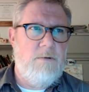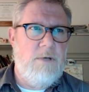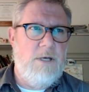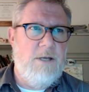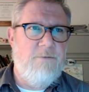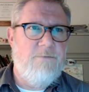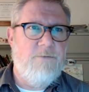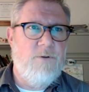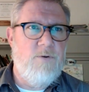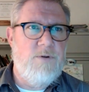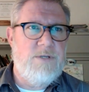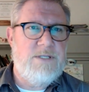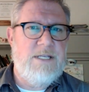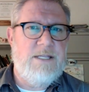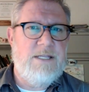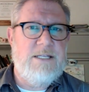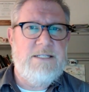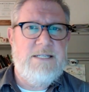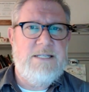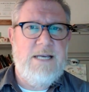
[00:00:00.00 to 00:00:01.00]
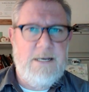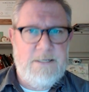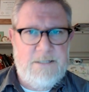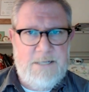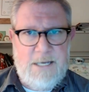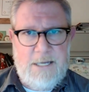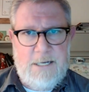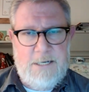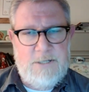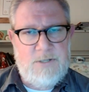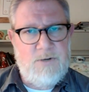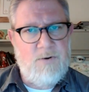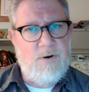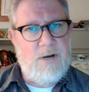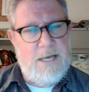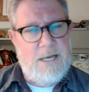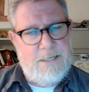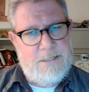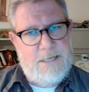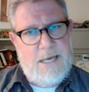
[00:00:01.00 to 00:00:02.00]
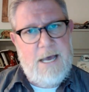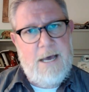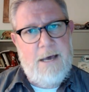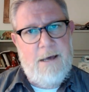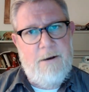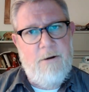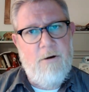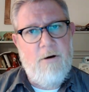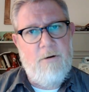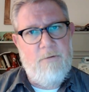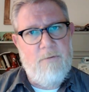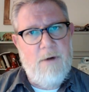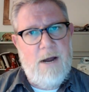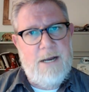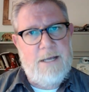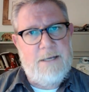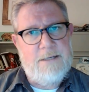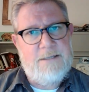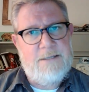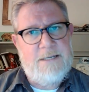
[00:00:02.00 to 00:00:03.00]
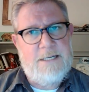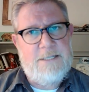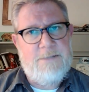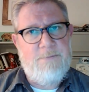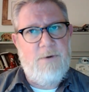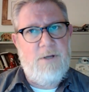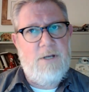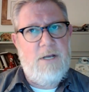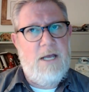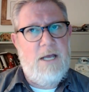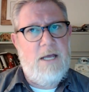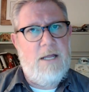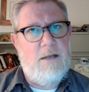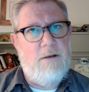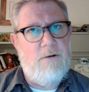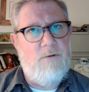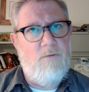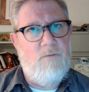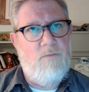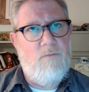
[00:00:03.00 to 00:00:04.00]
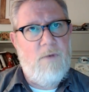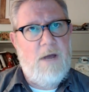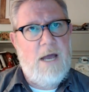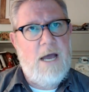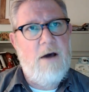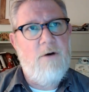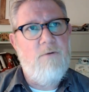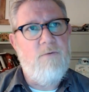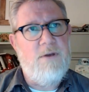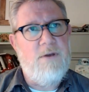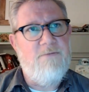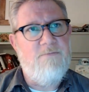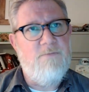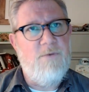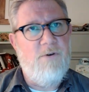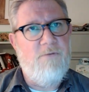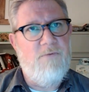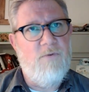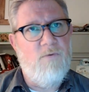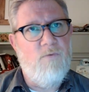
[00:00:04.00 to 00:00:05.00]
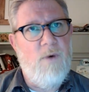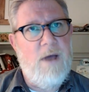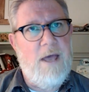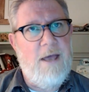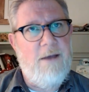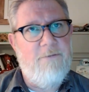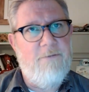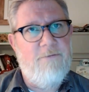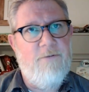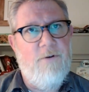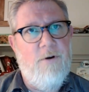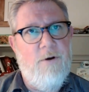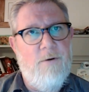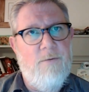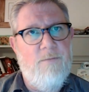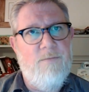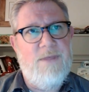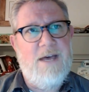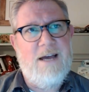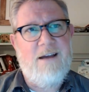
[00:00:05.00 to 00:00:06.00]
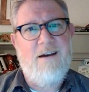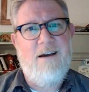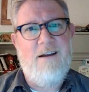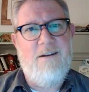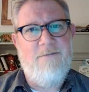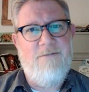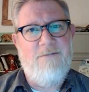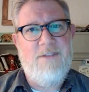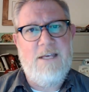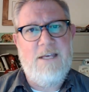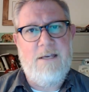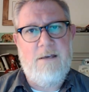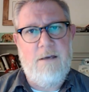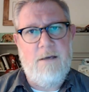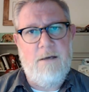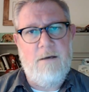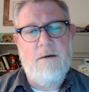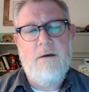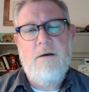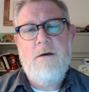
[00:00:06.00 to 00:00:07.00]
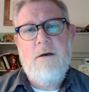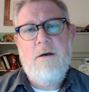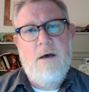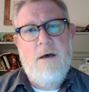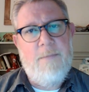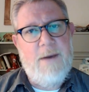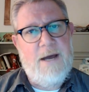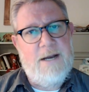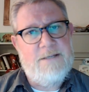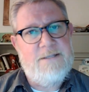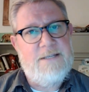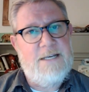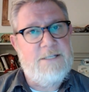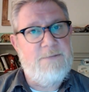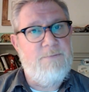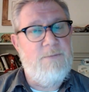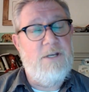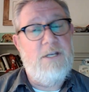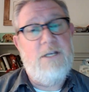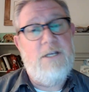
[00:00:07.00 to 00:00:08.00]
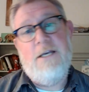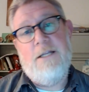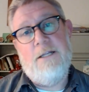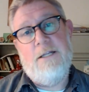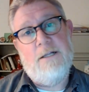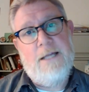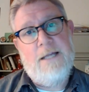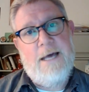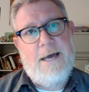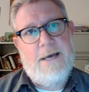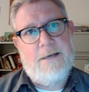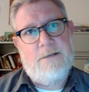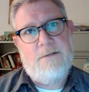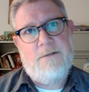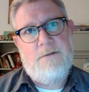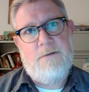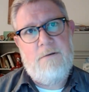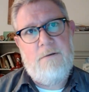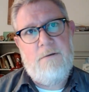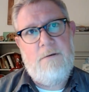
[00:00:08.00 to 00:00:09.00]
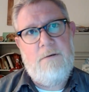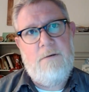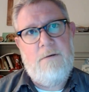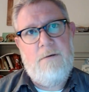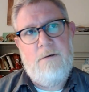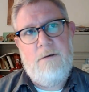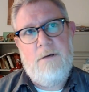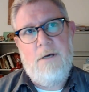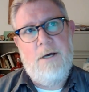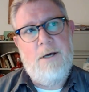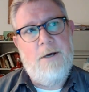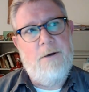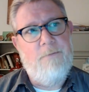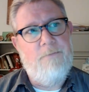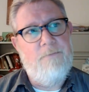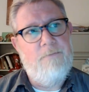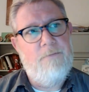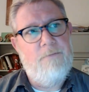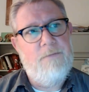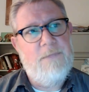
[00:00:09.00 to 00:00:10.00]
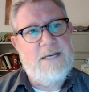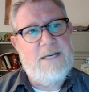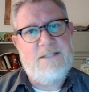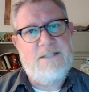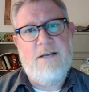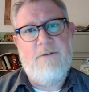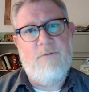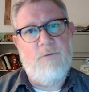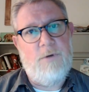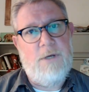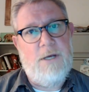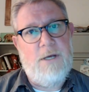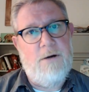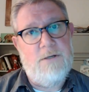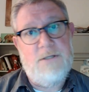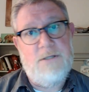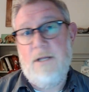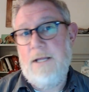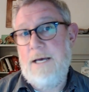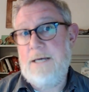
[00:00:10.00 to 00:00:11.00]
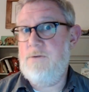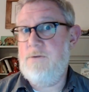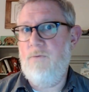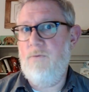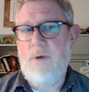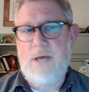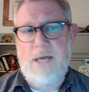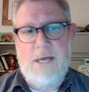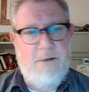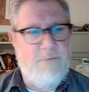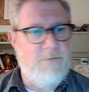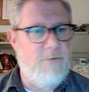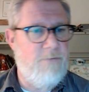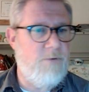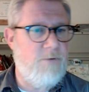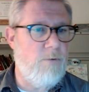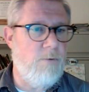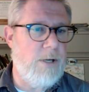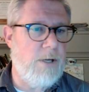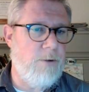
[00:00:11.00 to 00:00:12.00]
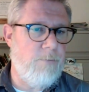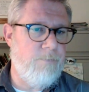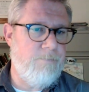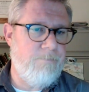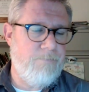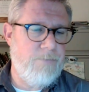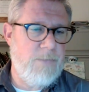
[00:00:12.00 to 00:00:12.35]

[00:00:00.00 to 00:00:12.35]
influence that the testing industry has had on writing assessment and how we've moved away from that kind of thinking about assessment in the last um, last several years, the last wave, if you will.